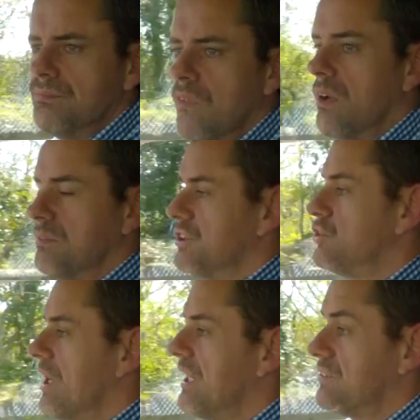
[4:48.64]
No, that was a
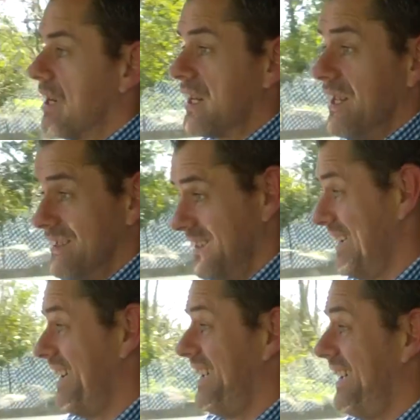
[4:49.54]
train track.
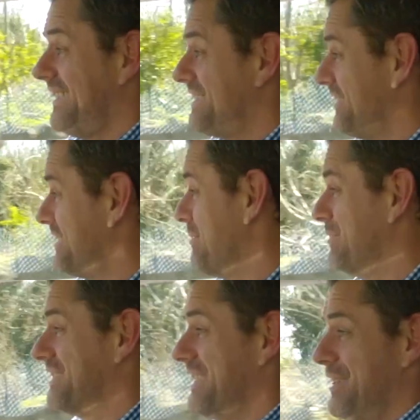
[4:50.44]
Shows how
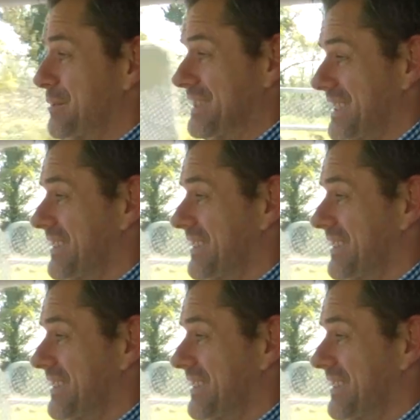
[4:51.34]
much I know about the